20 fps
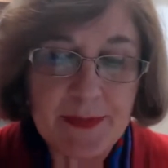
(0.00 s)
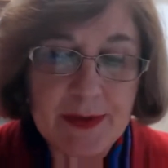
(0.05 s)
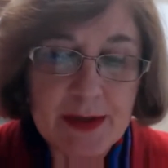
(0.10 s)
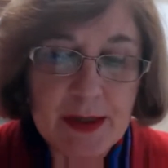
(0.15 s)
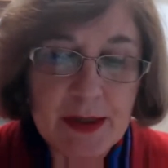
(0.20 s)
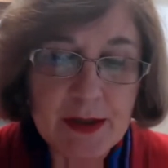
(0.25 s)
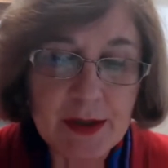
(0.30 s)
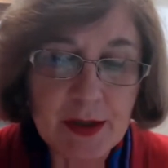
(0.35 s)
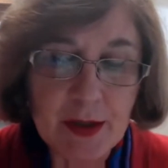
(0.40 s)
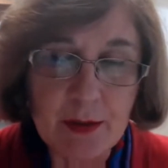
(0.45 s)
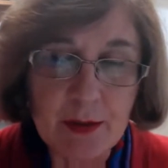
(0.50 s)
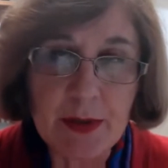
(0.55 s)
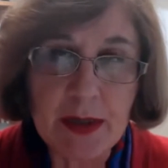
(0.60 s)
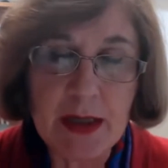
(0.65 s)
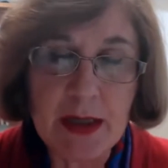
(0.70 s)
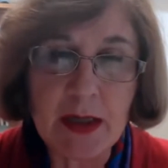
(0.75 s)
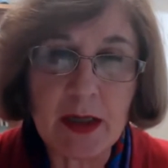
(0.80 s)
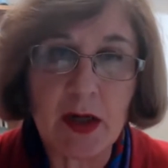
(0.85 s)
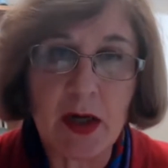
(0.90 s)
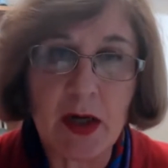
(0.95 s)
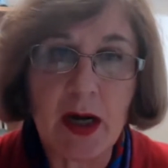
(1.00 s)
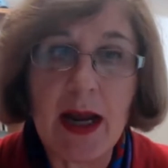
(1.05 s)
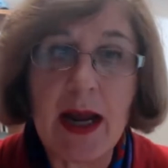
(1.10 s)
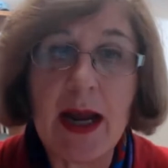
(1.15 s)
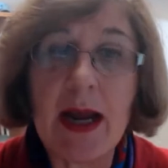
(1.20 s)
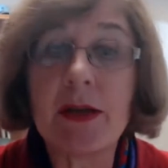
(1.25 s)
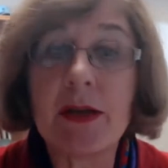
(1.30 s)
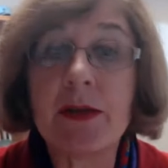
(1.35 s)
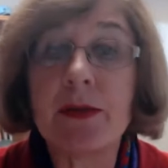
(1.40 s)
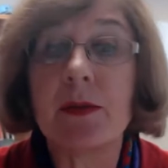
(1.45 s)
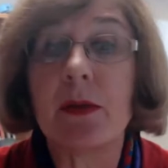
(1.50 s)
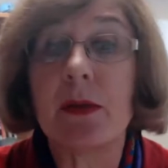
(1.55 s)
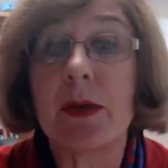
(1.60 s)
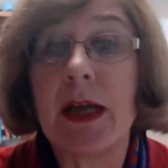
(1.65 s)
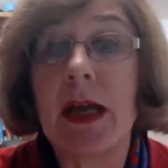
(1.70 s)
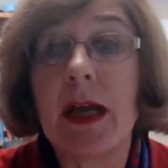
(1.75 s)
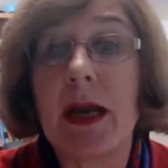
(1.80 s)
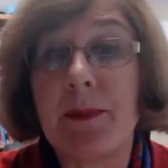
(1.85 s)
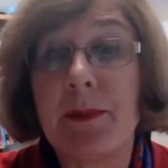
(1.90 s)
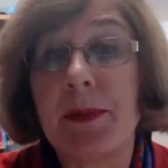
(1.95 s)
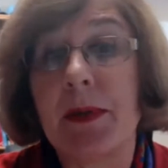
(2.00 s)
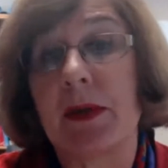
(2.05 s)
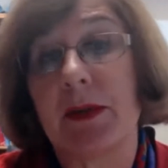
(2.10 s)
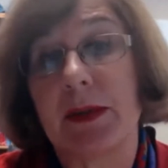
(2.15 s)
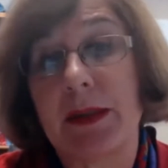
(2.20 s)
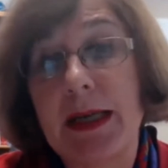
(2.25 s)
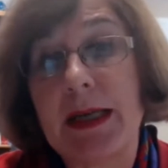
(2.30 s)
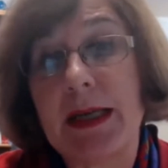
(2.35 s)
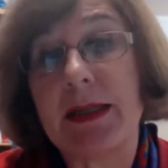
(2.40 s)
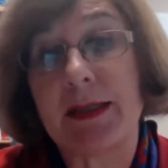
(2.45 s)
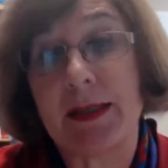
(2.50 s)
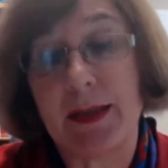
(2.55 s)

determining your actual capital needs.